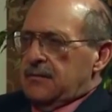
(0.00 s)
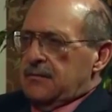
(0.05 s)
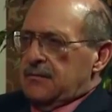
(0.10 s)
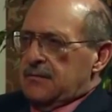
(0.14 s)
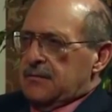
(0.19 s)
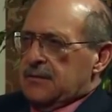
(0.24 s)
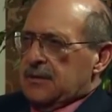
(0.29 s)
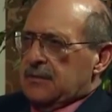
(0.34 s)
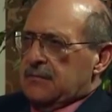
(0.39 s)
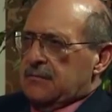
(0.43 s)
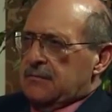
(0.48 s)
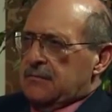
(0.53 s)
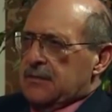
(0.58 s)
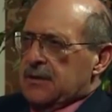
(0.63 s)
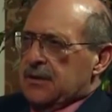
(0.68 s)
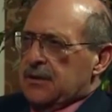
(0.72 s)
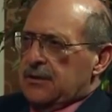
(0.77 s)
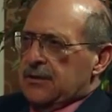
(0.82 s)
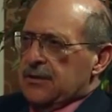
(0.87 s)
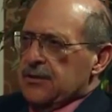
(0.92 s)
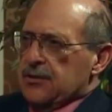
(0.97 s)
can kill,
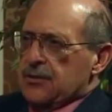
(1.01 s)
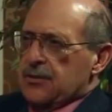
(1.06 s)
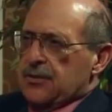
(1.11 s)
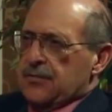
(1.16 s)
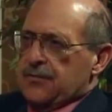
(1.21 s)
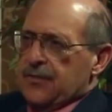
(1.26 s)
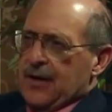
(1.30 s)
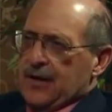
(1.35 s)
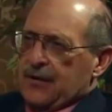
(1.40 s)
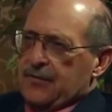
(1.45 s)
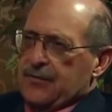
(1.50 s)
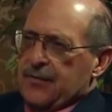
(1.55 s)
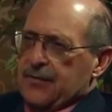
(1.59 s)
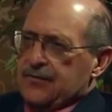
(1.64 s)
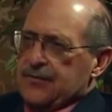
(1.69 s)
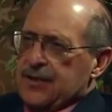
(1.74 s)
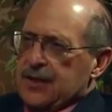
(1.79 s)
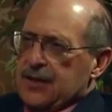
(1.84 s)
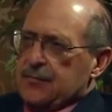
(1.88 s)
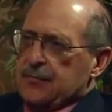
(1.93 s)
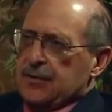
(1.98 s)
injure, and infect
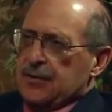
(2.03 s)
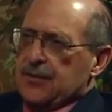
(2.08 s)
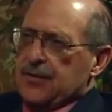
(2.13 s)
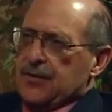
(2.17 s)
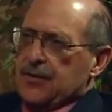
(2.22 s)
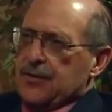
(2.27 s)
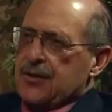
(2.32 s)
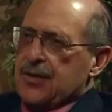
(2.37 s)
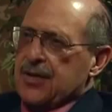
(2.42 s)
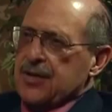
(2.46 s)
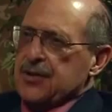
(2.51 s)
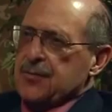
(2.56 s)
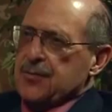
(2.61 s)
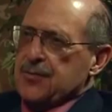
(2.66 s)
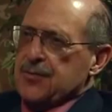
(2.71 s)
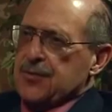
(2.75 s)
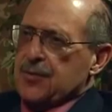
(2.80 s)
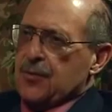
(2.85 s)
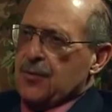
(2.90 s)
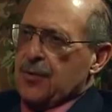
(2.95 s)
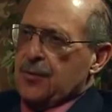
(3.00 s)
15 million of their customers at their
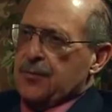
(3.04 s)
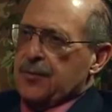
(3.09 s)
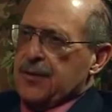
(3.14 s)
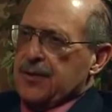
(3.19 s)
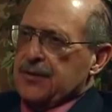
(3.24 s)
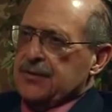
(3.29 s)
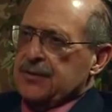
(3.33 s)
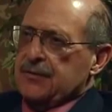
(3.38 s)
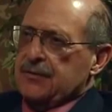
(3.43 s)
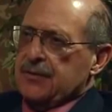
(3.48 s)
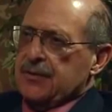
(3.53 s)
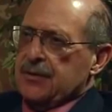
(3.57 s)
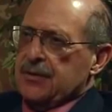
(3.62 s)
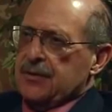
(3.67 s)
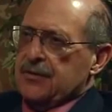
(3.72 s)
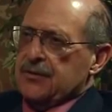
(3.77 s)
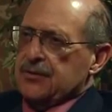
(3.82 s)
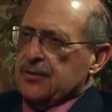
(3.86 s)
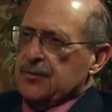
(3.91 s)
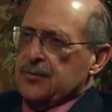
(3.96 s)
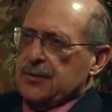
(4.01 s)
workplace every year and
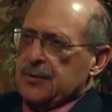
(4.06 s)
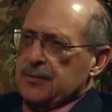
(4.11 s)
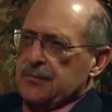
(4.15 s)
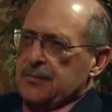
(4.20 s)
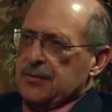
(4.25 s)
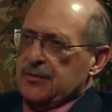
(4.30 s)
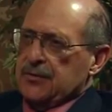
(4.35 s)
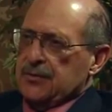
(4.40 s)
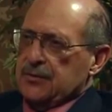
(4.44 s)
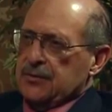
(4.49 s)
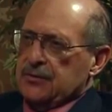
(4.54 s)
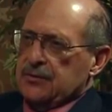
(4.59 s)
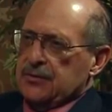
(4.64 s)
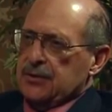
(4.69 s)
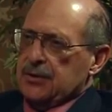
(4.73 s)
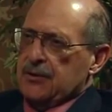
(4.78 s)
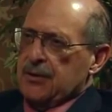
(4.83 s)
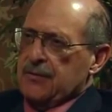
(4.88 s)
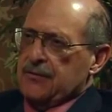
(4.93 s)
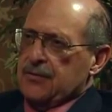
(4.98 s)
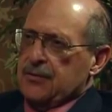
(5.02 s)
still be in business year
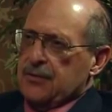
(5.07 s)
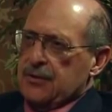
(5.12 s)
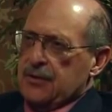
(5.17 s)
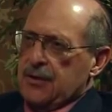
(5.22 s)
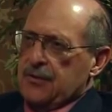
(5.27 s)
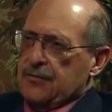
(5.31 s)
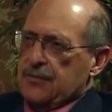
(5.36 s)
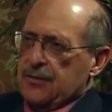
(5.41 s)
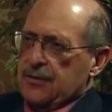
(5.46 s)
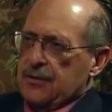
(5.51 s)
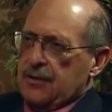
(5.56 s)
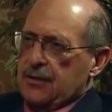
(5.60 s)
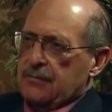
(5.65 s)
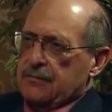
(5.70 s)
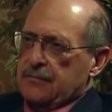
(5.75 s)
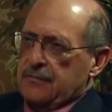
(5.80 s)
after year after year?